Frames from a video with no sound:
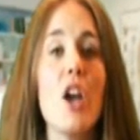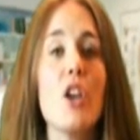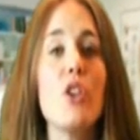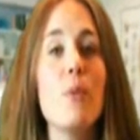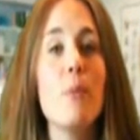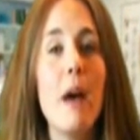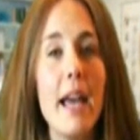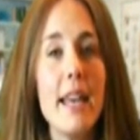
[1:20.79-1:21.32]

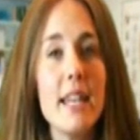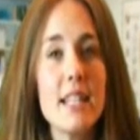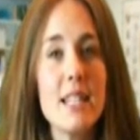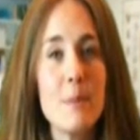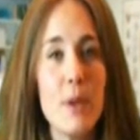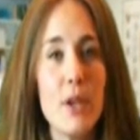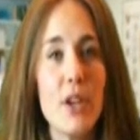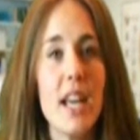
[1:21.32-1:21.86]
You might
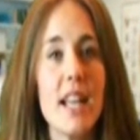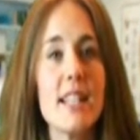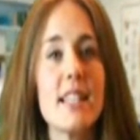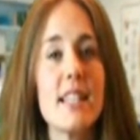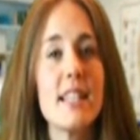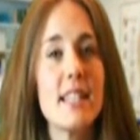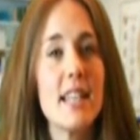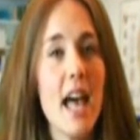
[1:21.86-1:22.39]

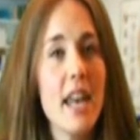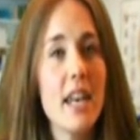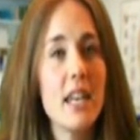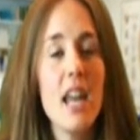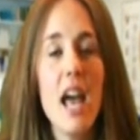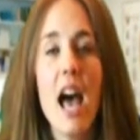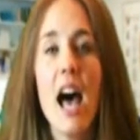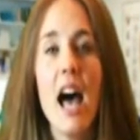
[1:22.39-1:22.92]
experience
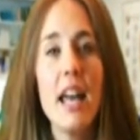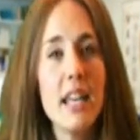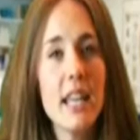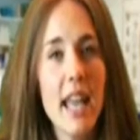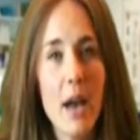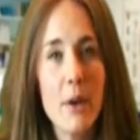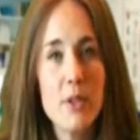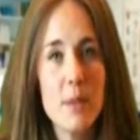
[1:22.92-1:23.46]
sudden,
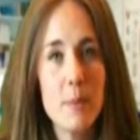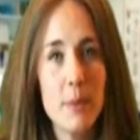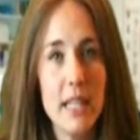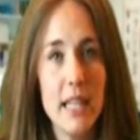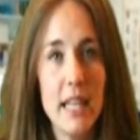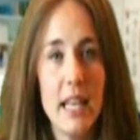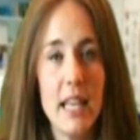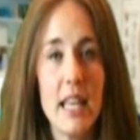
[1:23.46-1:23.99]
unaccounted
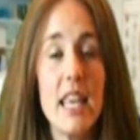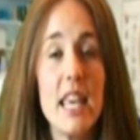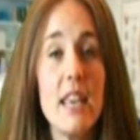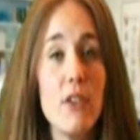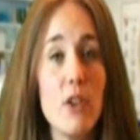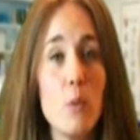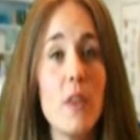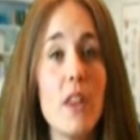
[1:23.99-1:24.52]
bleeding
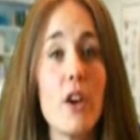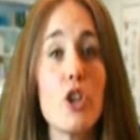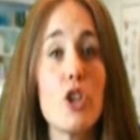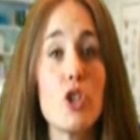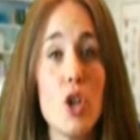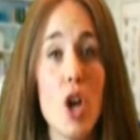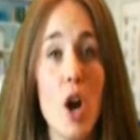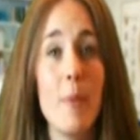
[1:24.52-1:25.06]
even when there
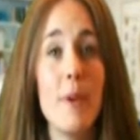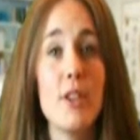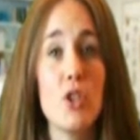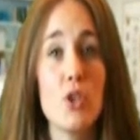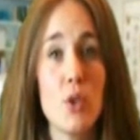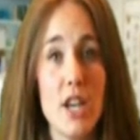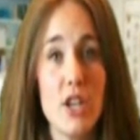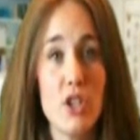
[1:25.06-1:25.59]
is no
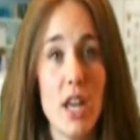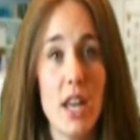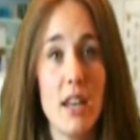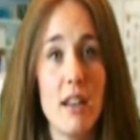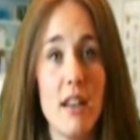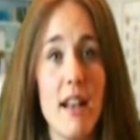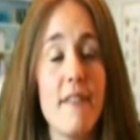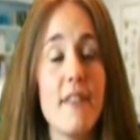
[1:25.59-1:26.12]
menstruation.